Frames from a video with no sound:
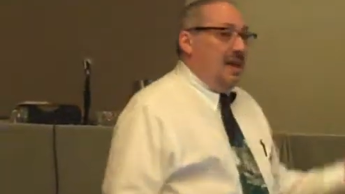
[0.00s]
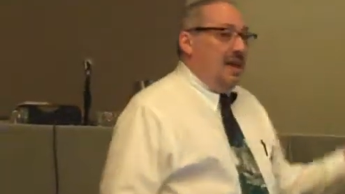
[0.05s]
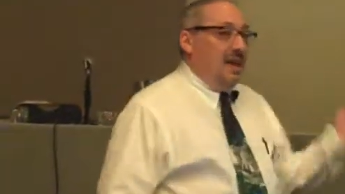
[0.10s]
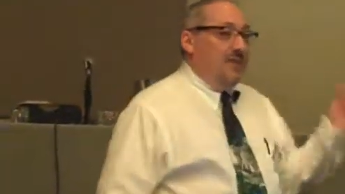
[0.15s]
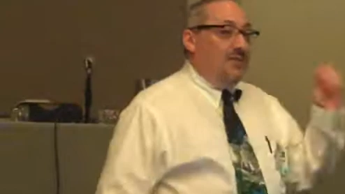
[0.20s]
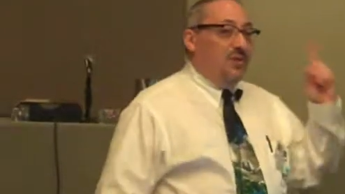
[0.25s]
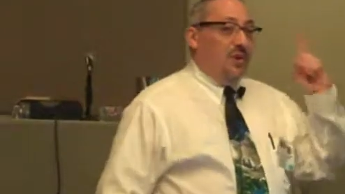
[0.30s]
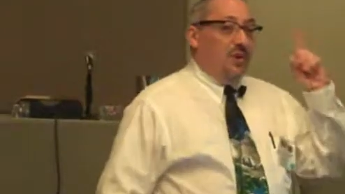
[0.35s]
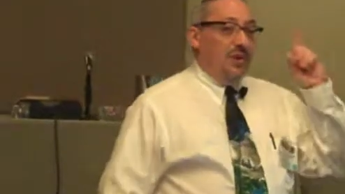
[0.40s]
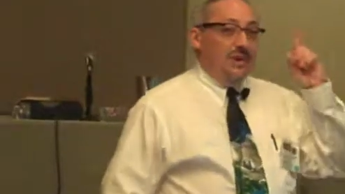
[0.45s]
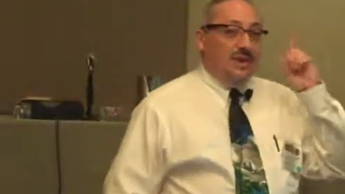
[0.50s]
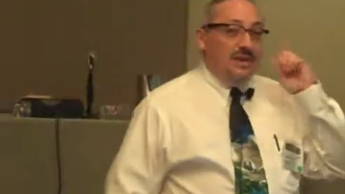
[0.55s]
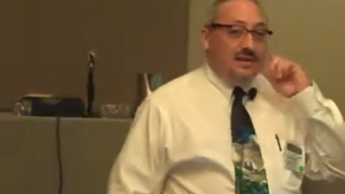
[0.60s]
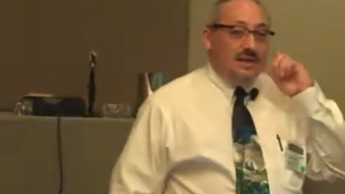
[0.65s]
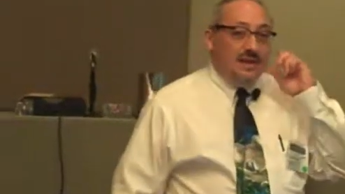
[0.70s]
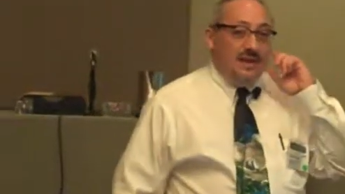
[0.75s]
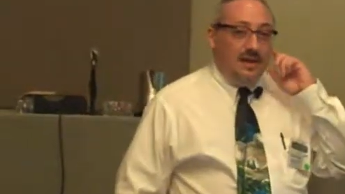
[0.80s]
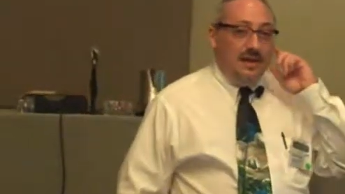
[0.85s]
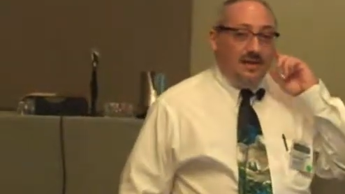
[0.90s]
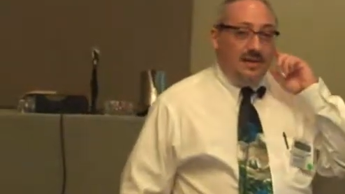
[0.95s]
If you're
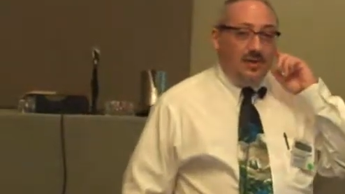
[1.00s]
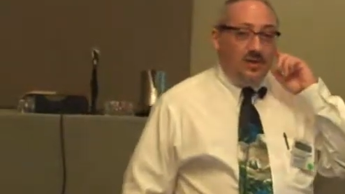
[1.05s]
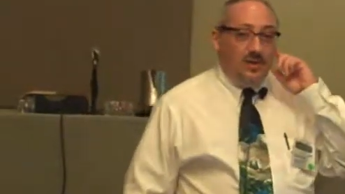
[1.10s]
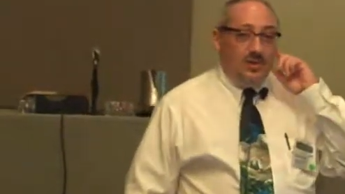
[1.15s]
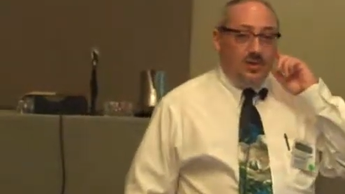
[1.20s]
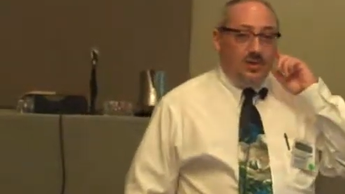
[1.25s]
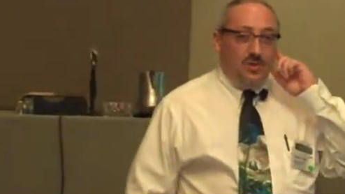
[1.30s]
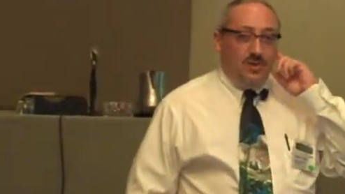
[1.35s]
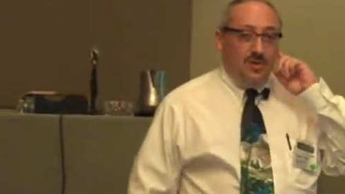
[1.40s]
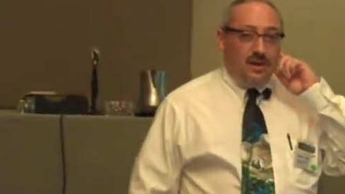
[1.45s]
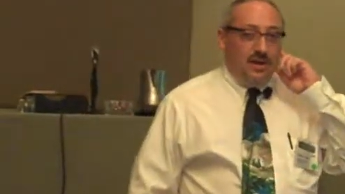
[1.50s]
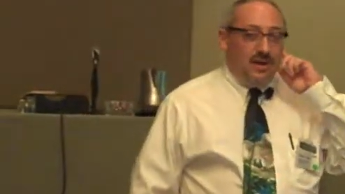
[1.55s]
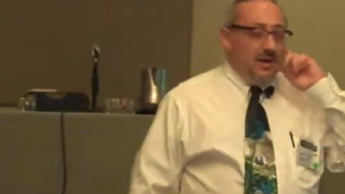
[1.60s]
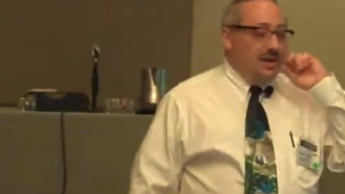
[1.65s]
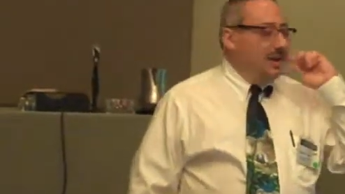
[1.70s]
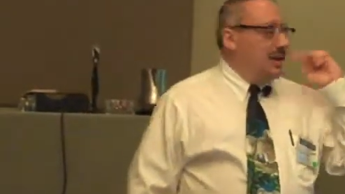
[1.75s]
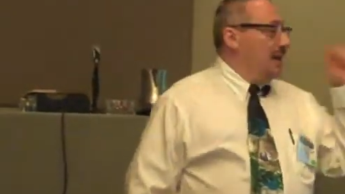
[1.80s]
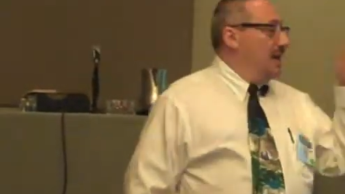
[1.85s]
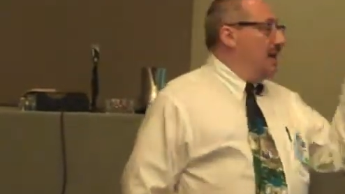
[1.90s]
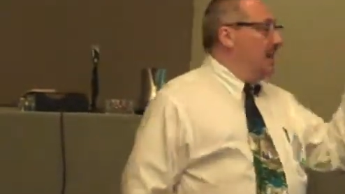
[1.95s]
listening in social media,